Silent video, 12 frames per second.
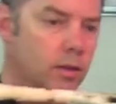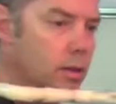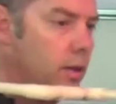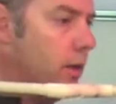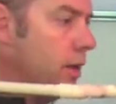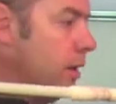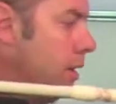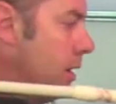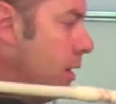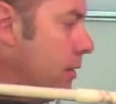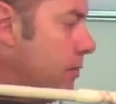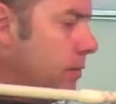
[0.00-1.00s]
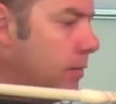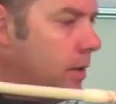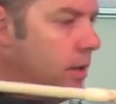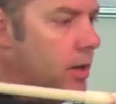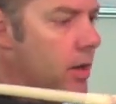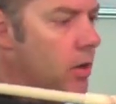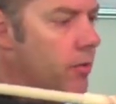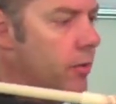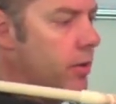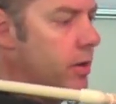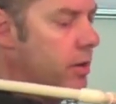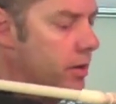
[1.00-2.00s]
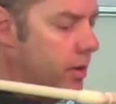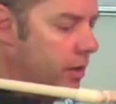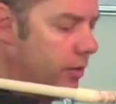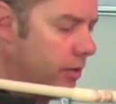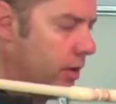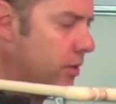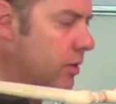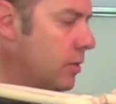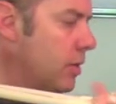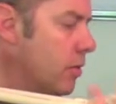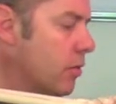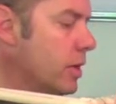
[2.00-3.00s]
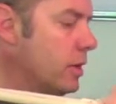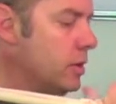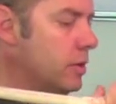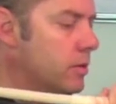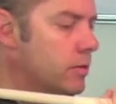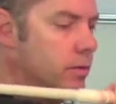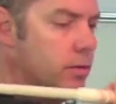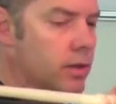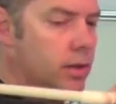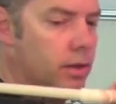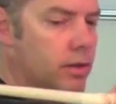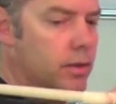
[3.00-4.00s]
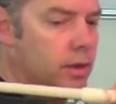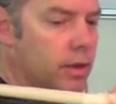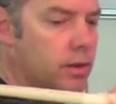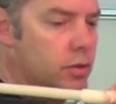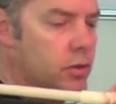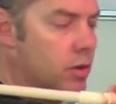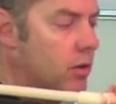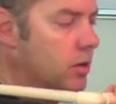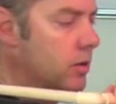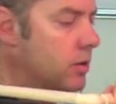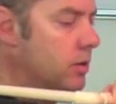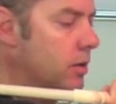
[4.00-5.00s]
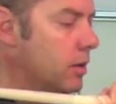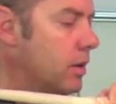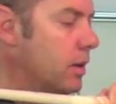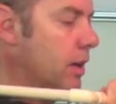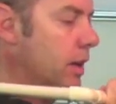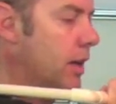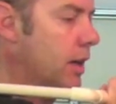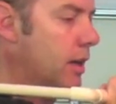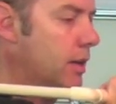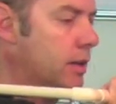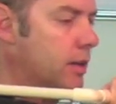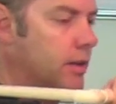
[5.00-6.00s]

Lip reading: and hopefully everything's going to be rigid and strong, and